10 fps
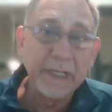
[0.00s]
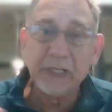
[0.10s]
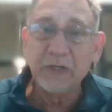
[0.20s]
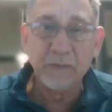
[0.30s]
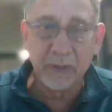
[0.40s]

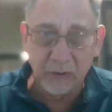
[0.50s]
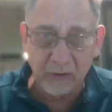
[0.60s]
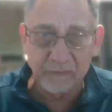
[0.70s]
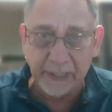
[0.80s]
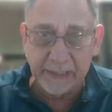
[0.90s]
can do a lot
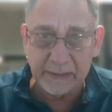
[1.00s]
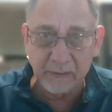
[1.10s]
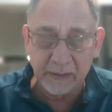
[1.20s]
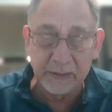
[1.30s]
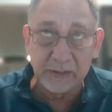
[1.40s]
of data
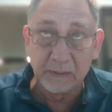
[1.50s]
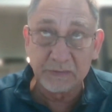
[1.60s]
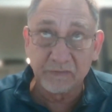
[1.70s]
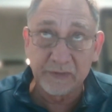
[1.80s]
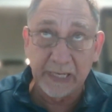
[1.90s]
in
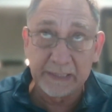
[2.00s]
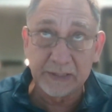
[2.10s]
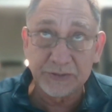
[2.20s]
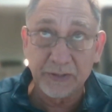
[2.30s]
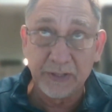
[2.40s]
terms of
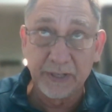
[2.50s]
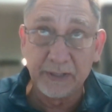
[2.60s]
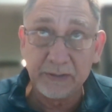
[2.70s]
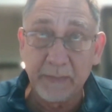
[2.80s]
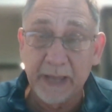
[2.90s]
data
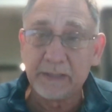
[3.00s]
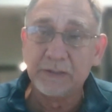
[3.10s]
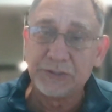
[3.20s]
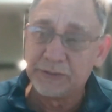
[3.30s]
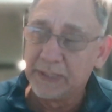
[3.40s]
security,
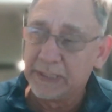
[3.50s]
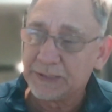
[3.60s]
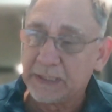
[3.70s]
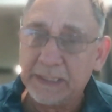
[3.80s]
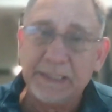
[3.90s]
making sure it's
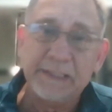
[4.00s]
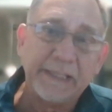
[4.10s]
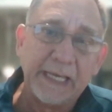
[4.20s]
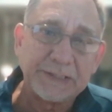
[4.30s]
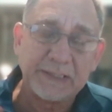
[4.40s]
a clean
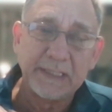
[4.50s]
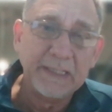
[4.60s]
desk.